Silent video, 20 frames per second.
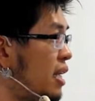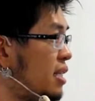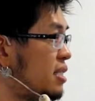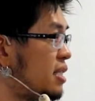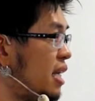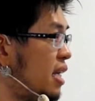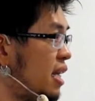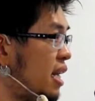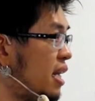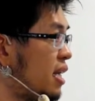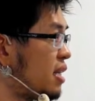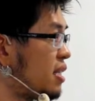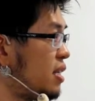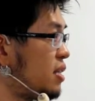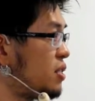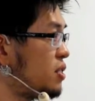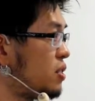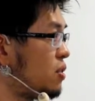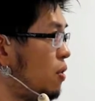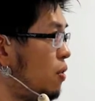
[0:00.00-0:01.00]
it's in
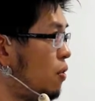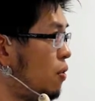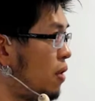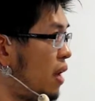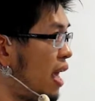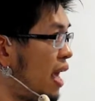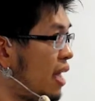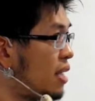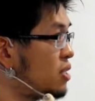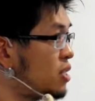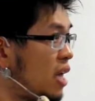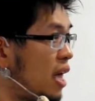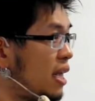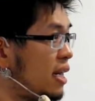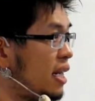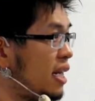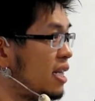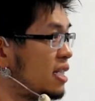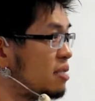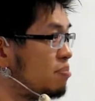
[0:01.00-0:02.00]
English or and
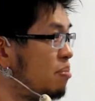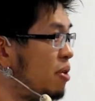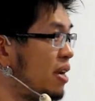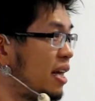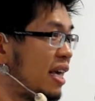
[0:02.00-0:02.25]
Chinese,